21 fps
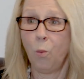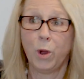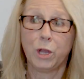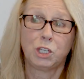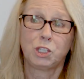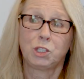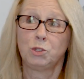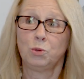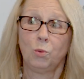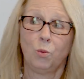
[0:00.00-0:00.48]

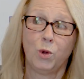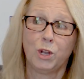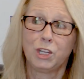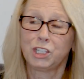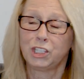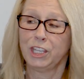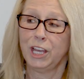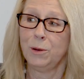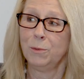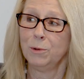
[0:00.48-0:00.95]
Which
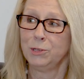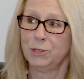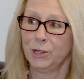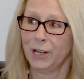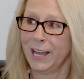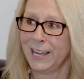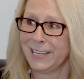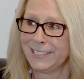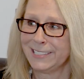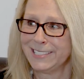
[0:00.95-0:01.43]
thing would
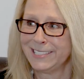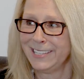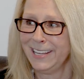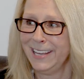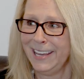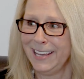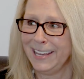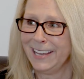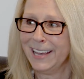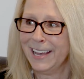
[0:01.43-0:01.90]
you like to
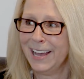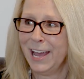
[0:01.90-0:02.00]
see?